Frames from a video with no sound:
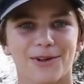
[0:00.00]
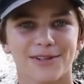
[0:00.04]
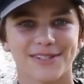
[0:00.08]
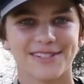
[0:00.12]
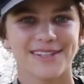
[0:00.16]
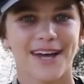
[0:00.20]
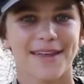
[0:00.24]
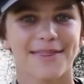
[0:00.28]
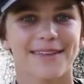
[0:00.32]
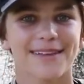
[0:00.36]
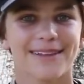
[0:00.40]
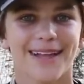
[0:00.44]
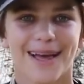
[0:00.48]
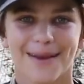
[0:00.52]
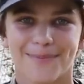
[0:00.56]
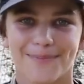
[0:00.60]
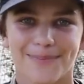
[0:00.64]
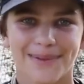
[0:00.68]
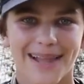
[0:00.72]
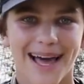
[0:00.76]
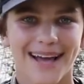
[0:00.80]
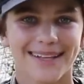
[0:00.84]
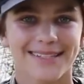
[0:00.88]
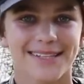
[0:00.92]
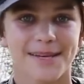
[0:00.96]
it's nothing like
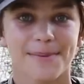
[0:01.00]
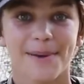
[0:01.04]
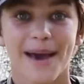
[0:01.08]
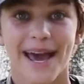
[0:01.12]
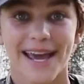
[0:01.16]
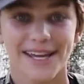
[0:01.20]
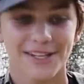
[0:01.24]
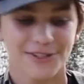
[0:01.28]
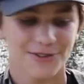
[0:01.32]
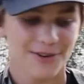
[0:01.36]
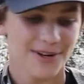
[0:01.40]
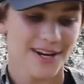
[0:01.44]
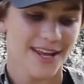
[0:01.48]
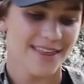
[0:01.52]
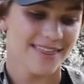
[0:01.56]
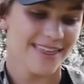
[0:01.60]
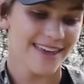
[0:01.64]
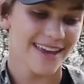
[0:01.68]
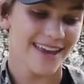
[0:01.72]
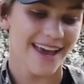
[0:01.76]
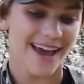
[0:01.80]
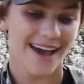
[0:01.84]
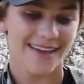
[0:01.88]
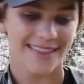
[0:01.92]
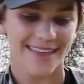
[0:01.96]
black tip H or
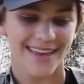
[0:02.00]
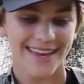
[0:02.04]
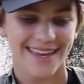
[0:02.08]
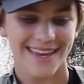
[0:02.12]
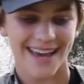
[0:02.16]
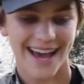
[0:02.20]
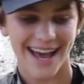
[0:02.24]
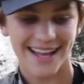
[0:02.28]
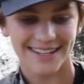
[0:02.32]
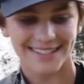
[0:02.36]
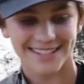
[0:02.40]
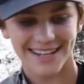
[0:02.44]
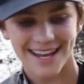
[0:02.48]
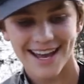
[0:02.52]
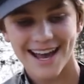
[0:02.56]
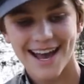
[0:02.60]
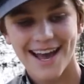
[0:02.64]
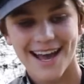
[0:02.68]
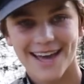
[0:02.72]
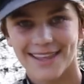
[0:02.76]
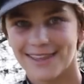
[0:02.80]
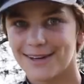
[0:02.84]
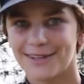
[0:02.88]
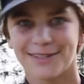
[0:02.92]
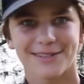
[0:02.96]
anything, how they catch.
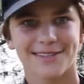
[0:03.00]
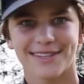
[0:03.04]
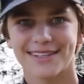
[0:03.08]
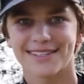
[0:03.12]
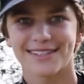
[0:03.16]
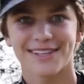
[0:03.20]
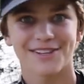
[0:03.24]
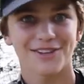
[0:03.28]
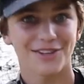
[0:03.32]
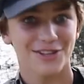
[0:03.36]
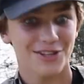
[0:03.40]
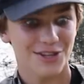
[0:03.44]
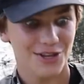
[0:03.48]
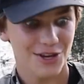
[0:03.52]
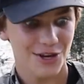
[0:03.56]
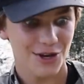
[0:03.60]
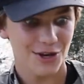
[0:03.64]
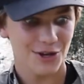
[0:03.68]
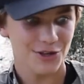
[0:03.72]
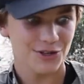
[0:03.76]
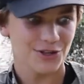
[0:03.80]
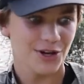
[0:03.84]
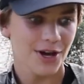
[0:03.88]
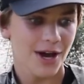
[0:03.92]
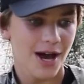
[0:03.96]
Those things are just
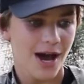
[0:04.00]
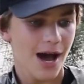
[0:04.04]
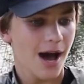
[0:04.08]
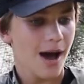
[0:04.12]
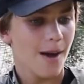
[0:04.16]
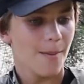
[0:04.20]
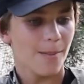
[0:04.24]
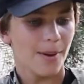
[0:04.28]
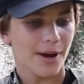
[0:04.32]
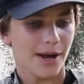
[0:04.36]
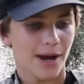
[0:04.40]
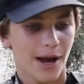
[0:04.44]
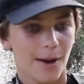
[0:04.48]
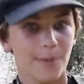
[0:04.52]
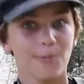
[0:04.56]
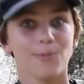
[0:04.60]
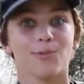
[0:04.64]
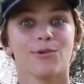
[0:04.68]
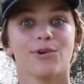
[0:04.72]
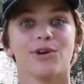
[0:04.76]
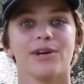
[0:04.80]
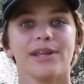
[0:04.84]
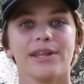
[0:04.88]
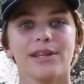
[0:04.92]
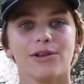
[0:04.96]
huge. But I'm
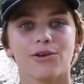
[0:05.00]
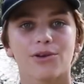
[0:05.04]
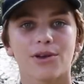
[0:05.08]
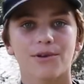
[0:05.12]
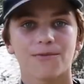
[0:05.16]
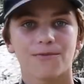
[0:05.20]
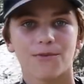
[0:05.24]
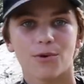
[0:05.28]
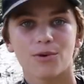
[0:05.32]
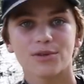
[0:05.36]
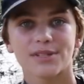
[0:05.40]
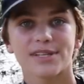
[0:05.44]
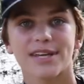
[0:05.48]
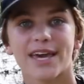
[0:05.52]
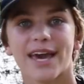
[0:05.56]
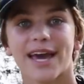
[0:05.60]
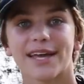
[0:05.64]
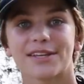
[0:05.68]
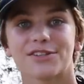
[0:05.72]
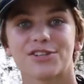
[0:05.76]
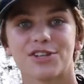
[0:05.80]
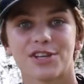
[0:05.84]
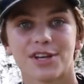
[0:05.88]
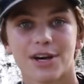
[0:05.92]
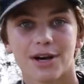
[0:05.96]
really looking forward to
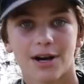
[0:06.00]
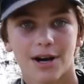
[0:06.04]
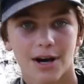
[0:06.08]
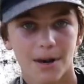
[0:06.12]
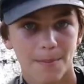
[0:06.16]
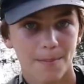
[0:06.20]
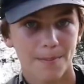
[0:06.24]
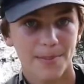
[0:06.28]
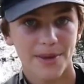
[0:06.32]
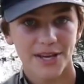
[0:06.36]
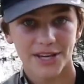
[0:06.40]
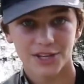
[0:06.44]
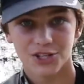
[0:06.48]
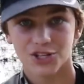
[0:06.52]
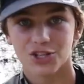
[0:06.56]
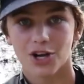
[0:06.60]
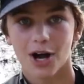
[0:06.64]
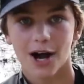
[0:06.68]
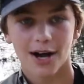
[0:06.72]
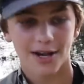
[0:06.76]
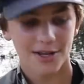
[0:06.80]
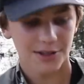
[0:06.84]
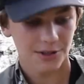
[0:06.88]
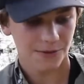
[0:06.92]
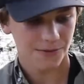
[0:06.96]
catching a bigger
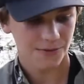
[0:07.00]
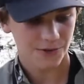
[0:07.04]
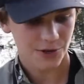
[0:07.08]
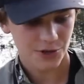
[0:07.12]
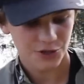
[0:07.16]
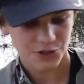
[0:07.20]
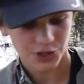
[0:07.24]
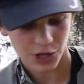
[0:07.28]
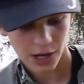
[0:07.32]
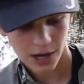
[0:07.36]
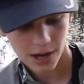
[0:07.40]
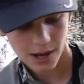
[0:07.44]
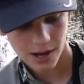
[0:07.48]
shark in the future.